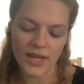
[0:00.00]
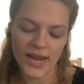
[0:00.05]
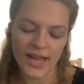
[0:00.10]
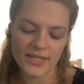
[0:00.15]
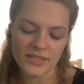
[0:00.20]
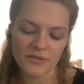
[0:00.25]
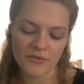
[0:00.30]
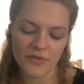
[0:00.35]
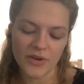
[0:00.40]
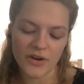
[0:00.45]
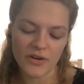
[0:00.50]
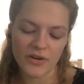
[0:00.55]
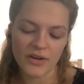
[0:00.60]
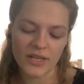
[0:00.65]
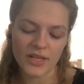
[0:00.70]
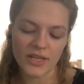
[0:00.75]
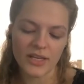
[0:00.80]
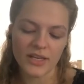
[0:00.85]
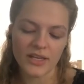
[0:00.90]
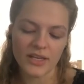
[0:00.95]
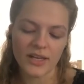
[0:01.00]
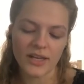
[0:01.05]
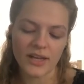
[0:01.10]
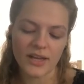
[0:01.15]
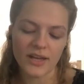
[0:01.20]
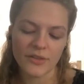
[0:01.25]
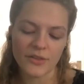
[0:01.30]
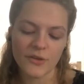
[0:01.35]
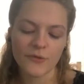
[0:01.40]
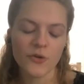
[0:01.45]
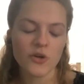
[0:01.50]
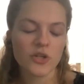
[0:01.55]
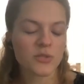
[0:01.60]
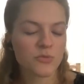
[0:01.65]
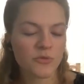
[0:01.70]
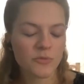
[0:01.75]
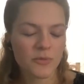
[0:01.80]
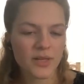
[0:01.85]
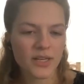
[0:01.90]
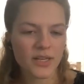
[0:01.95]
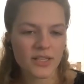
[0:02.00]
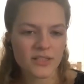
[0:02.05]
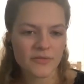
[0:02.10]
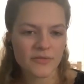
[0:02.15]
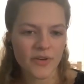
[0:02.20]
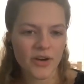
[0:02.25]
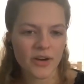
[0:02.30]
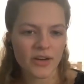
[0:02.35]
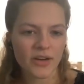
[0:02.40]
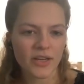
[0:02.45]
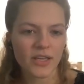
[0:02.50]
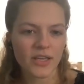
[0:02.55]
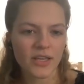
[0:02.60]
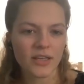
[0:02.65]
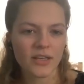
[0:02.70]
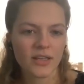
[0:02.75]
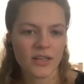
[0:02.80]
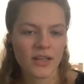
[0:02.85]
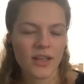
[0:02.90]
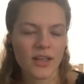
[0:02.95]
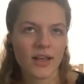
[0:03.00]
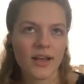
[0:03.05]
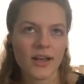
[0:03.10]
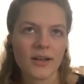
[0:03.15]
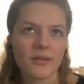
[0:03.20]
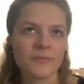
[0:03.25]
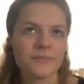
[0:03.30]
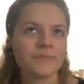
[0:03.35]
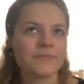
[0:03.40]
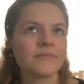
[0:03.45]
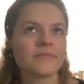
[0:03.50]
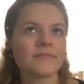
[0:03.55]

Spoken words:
It has a very the first movement is a very kind